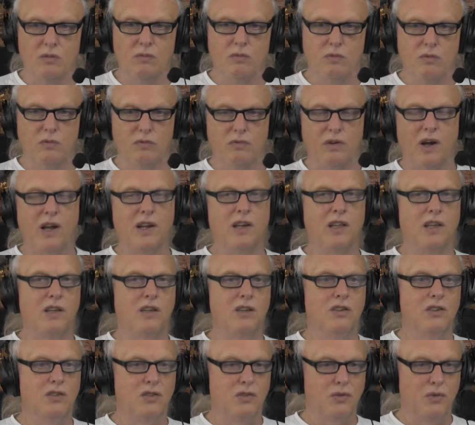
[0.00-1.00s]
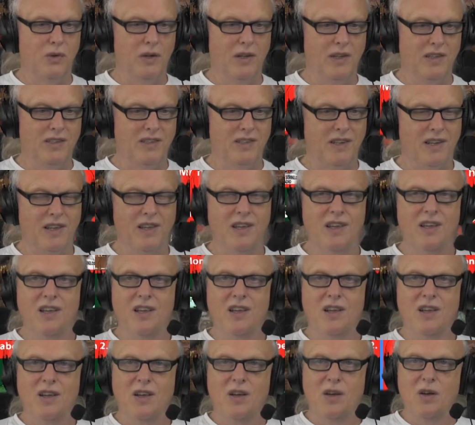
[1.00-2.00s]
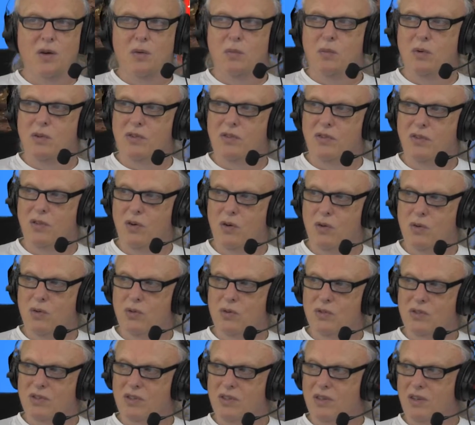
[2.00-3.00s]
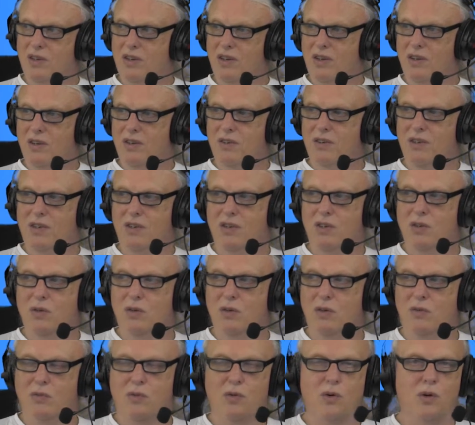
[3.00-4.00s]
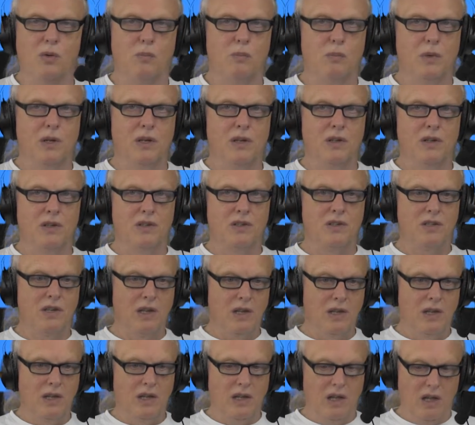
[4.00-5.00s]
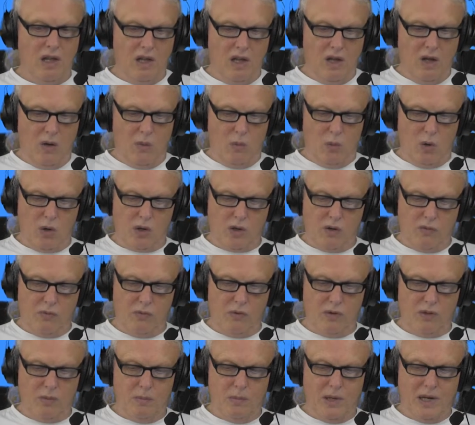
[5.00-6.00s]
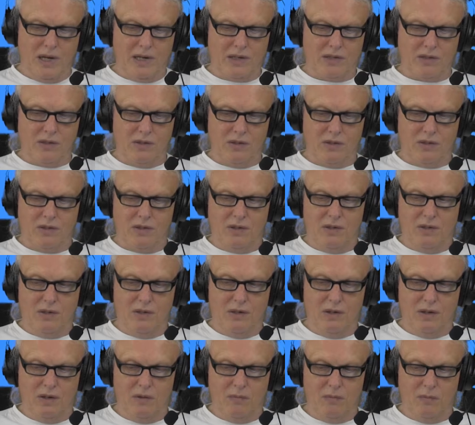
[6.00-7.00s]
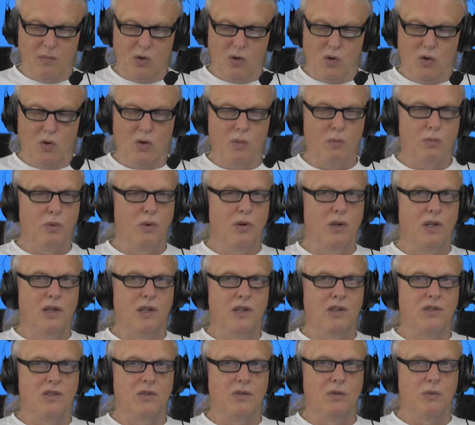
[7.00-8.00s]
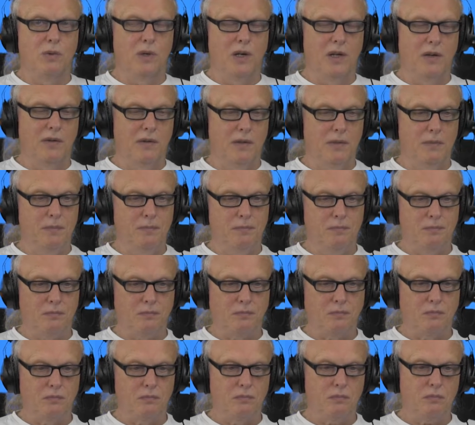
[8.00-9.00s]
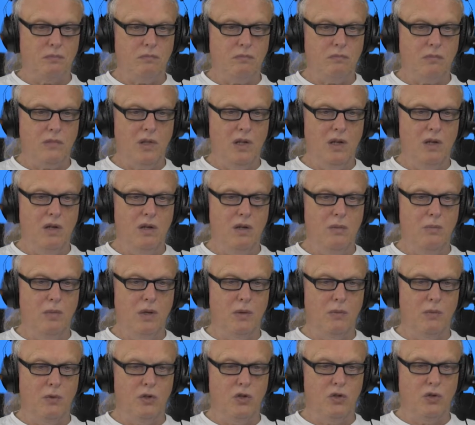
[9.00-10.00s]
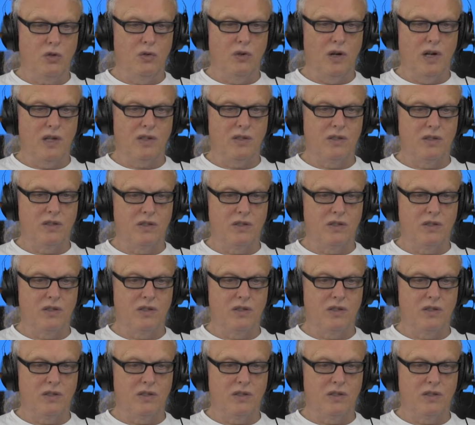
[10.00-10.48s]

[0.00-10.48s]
fighting in the streets with those uniformed minions working for the banksters, called police or whatever. But we should rather